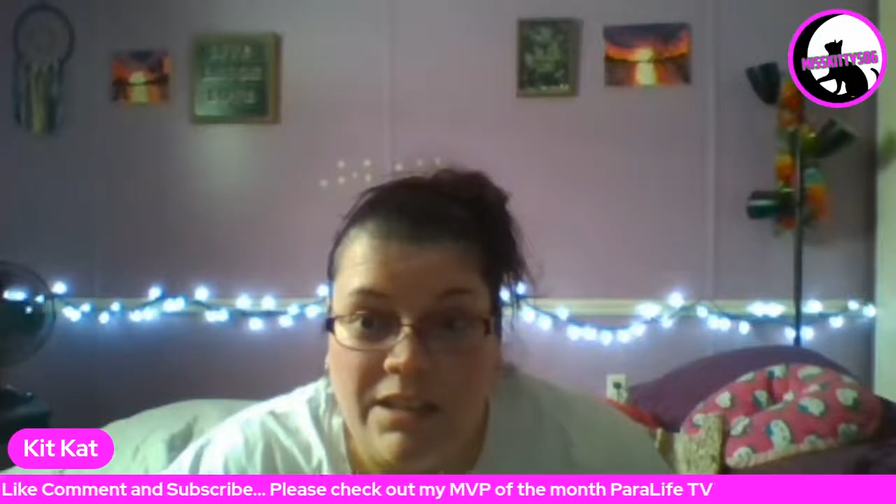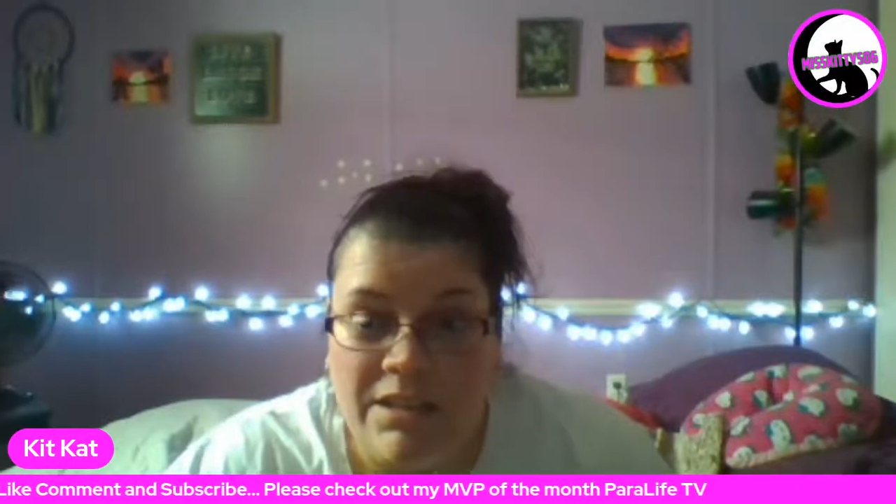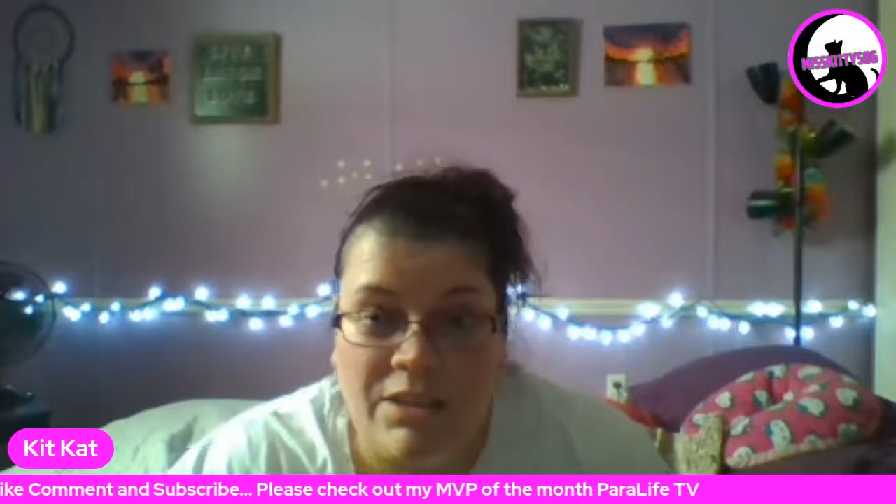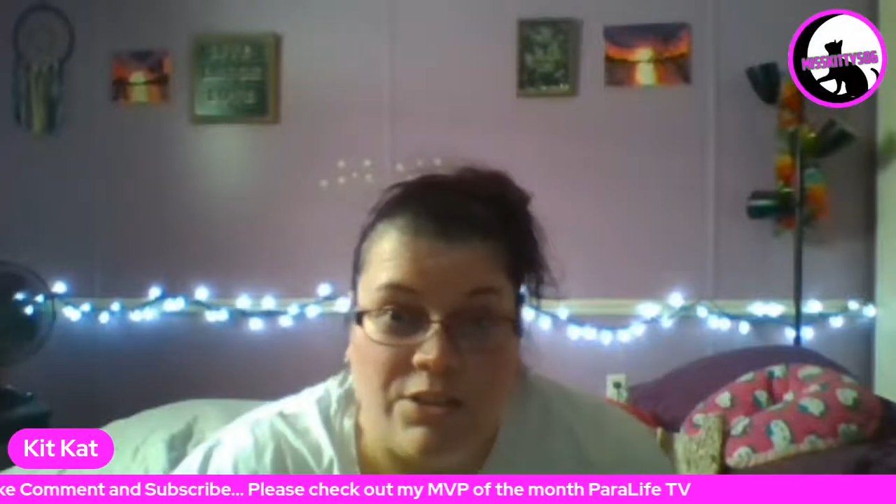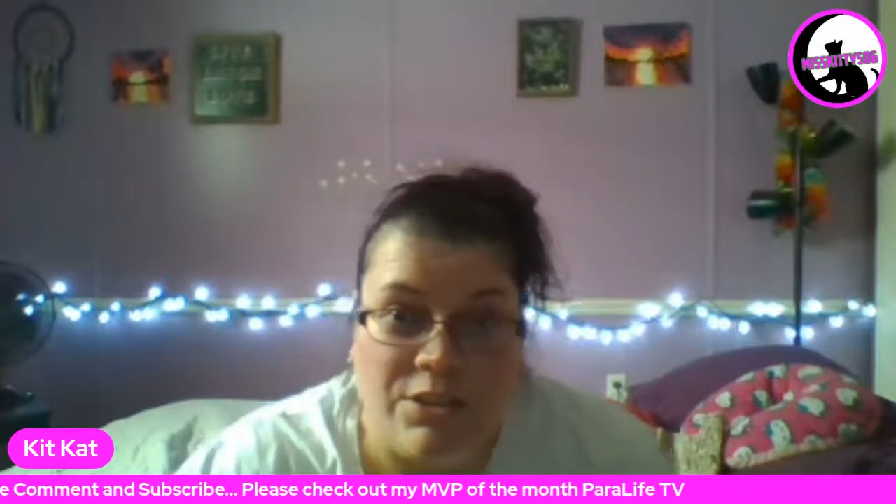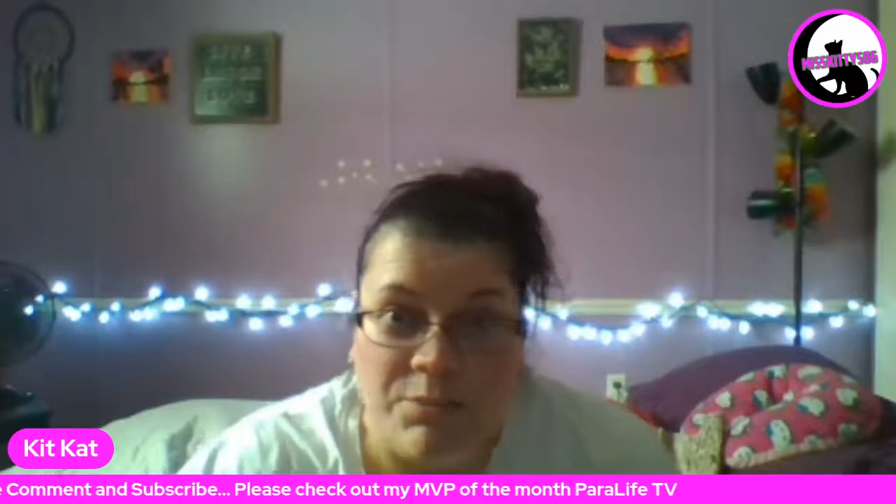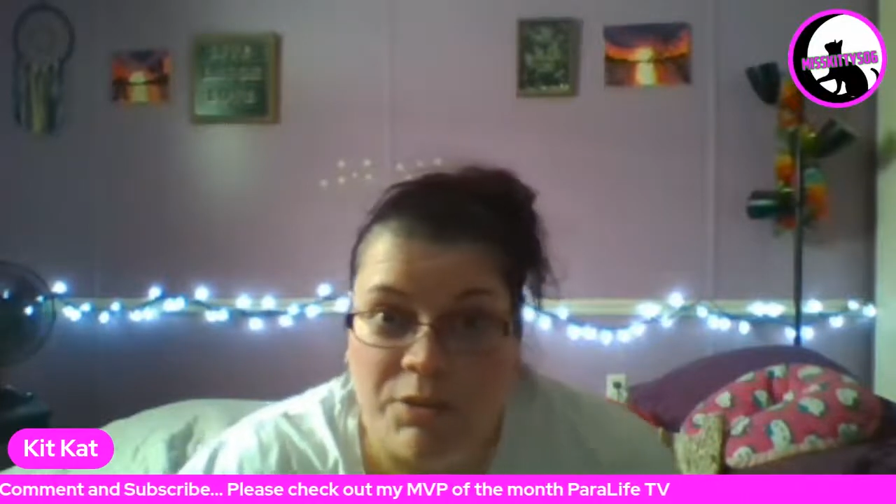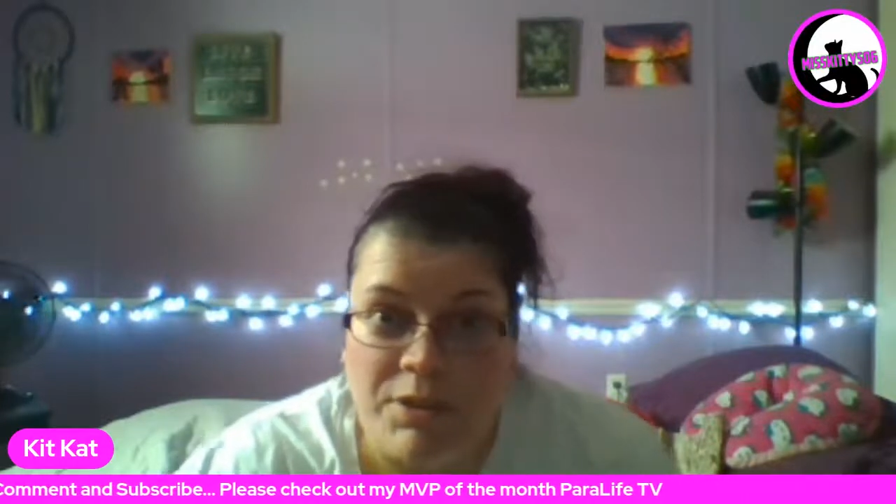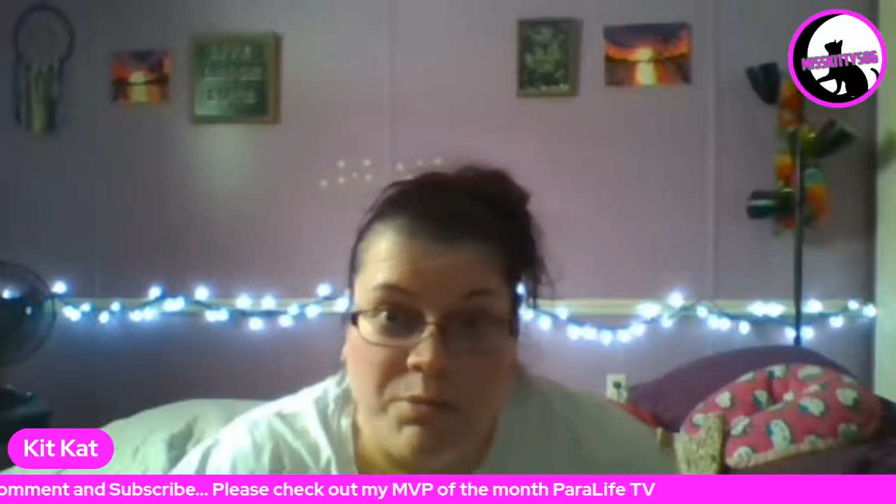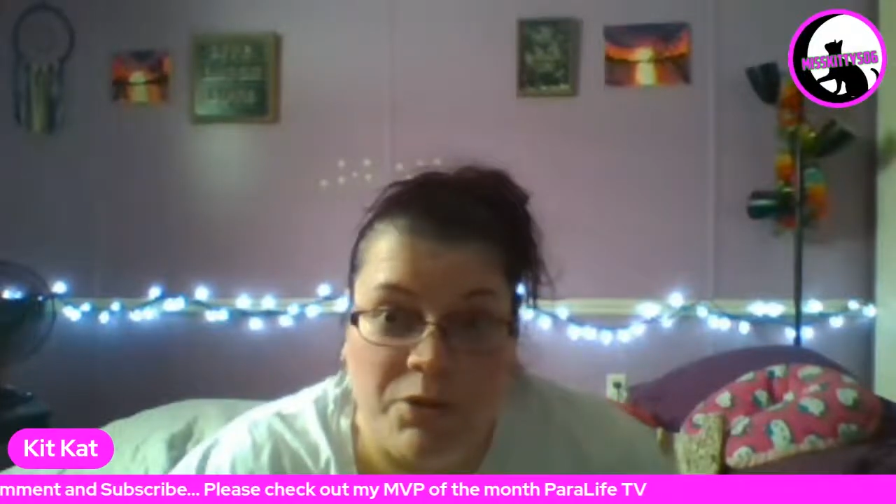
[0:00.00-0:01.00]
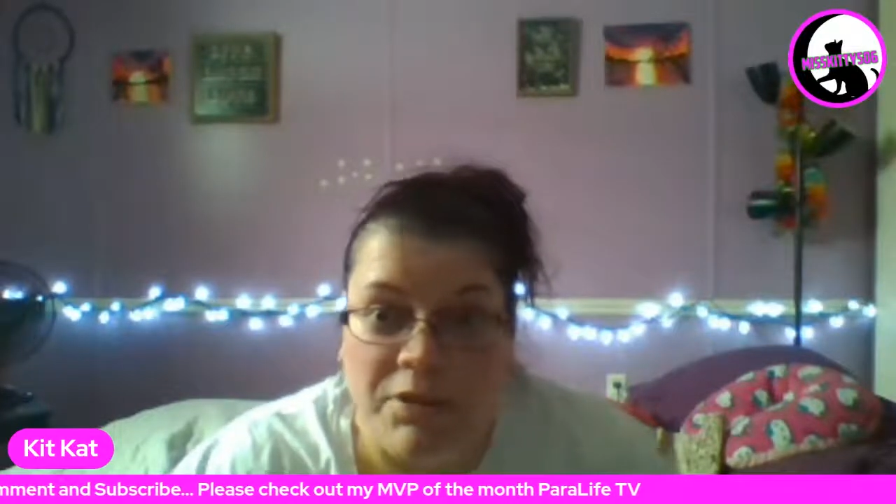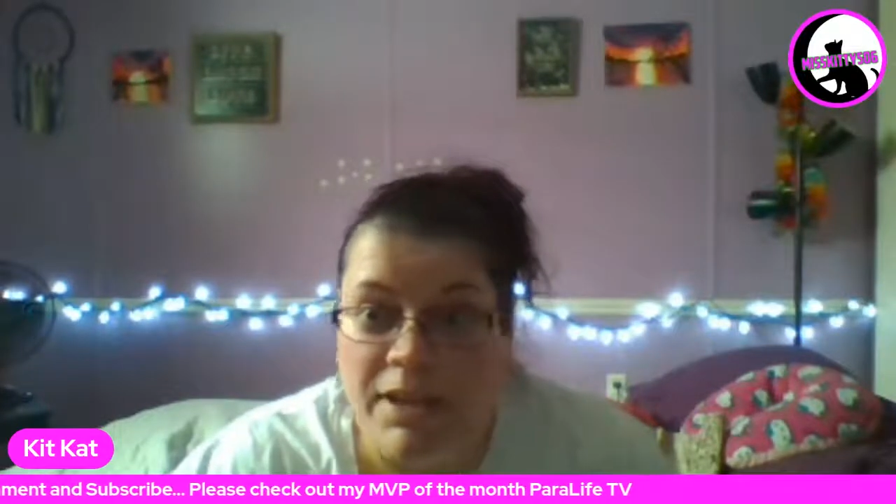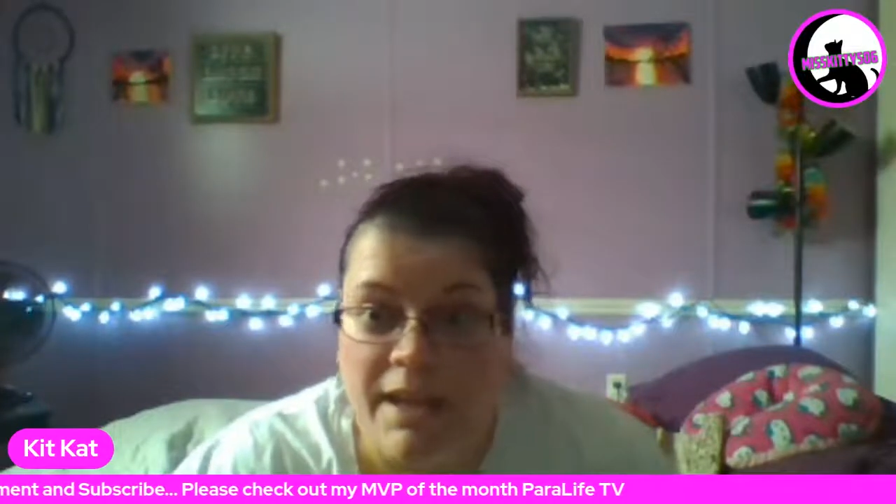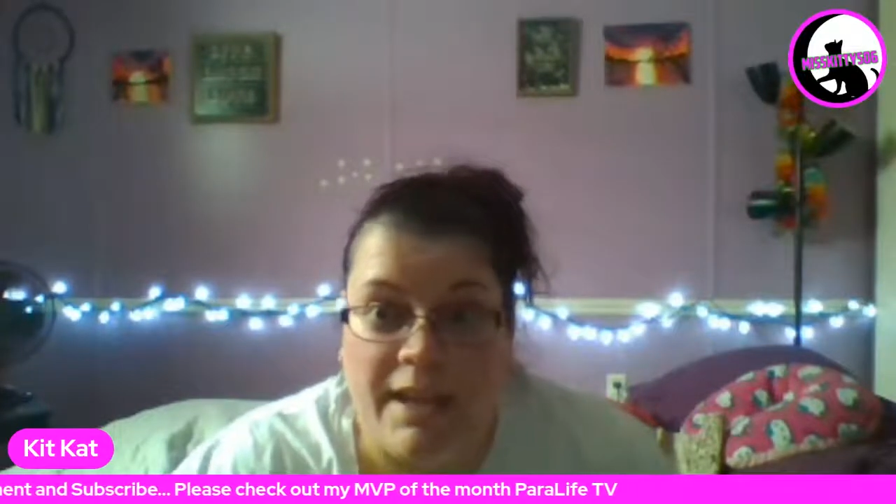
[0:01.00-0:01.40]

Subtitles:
a little smoky smoke,